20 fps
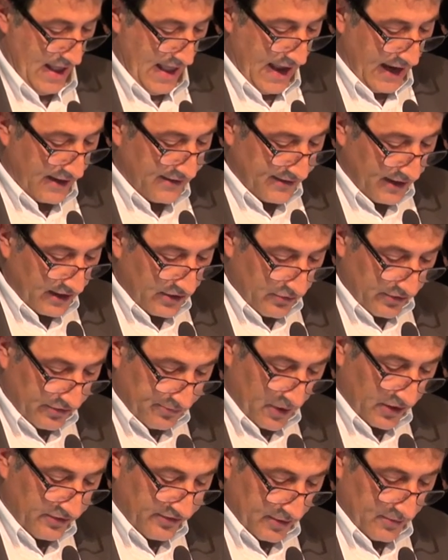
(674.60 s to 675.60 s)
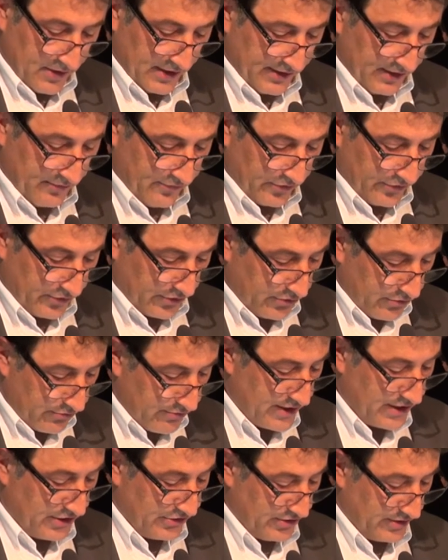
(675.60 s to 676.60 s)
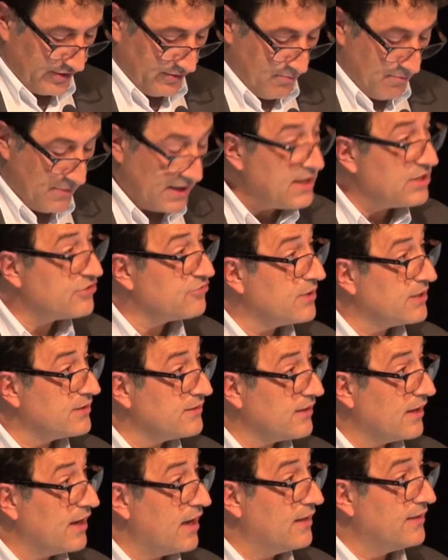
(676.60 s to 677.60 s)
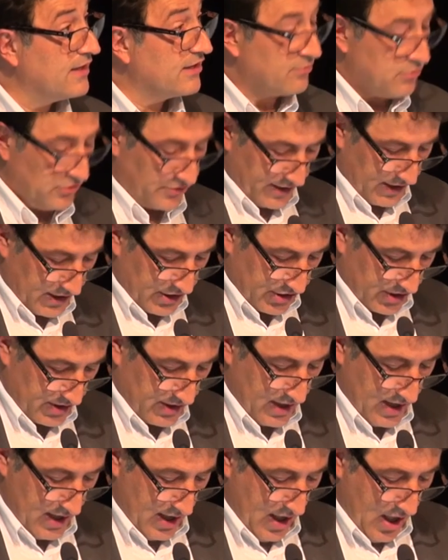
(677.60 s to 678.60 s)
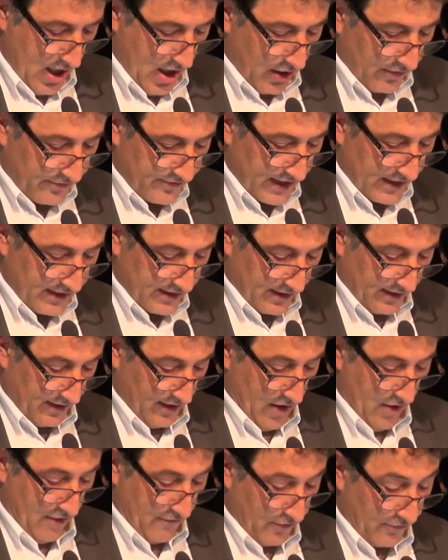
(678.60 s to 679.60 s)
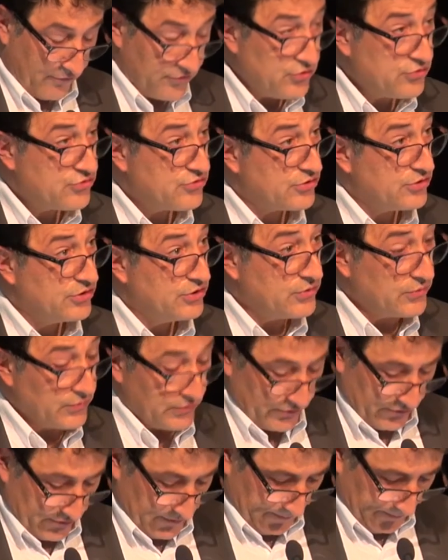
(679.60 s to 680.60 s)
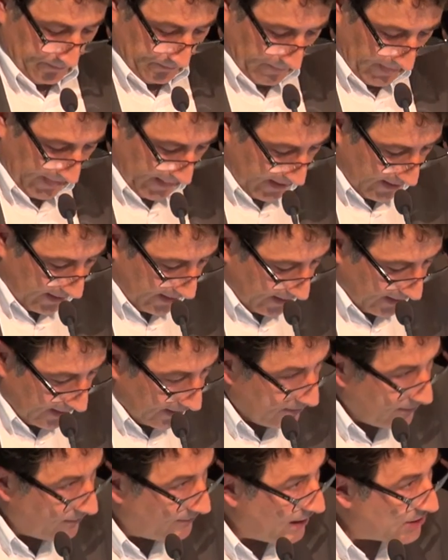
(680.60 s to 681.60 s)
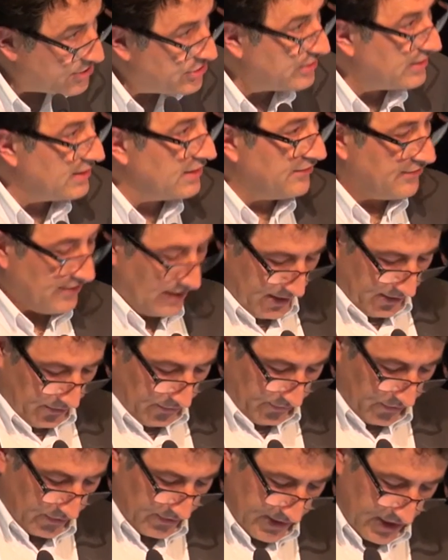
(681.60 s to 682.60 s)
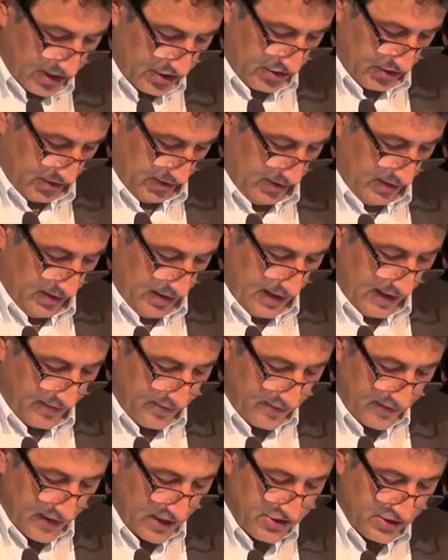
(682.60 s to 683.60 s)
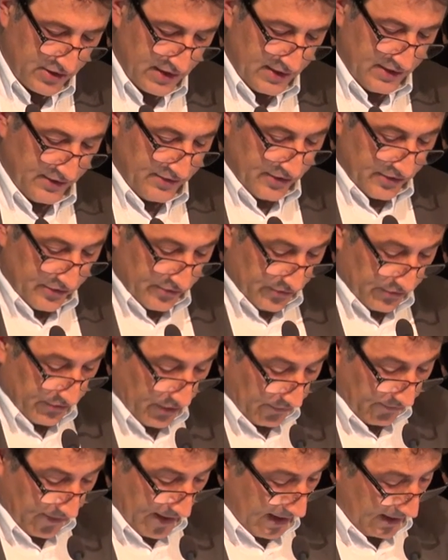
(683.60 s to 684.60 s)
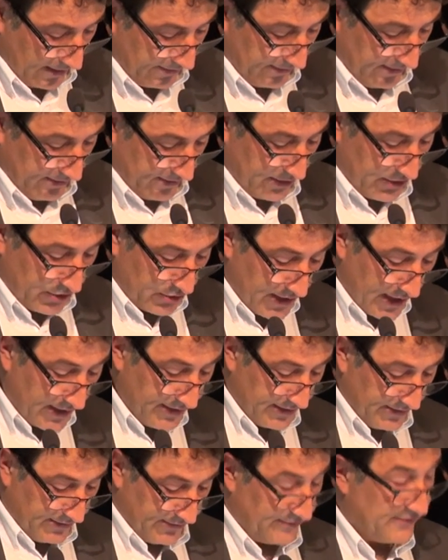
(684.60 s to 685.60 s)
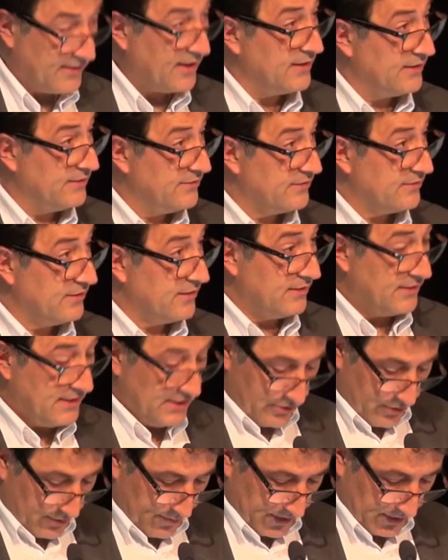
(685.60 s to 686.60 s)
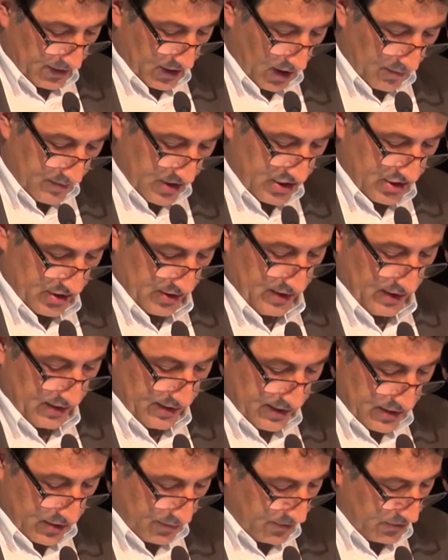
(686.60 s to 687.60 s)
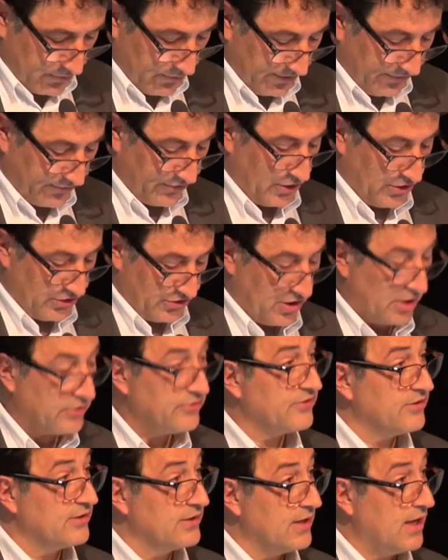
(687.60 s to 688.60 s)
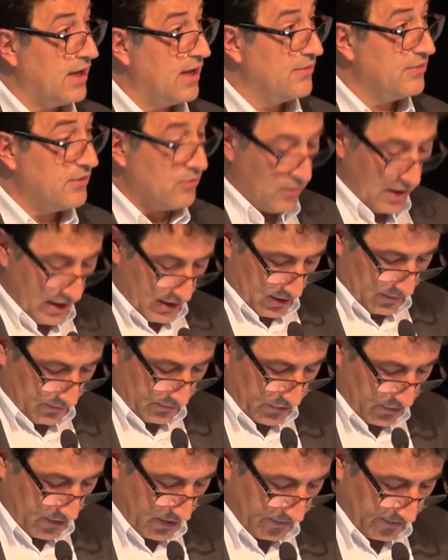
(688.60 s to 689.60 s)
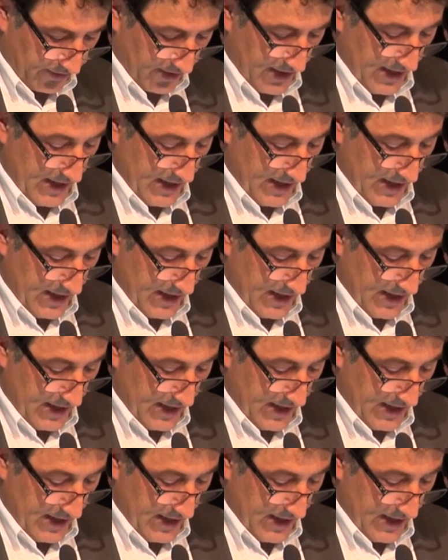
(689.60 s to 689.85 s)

and take responsibility for the curation, management, and exploitation of data for future use. The National Science Foundation and the National Institutes of Health in the United States, the European Commission, the European Research Council, and the Wellcome Trust